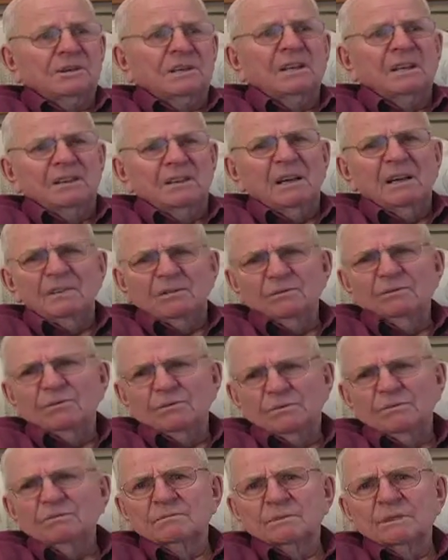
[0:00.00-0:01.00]
Yeah, I
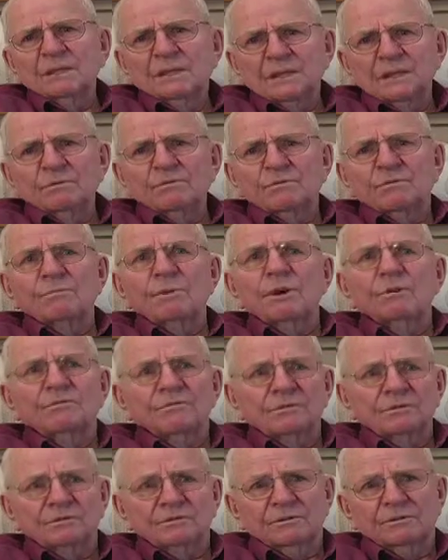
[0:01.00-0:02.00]
knew he was from Belfield,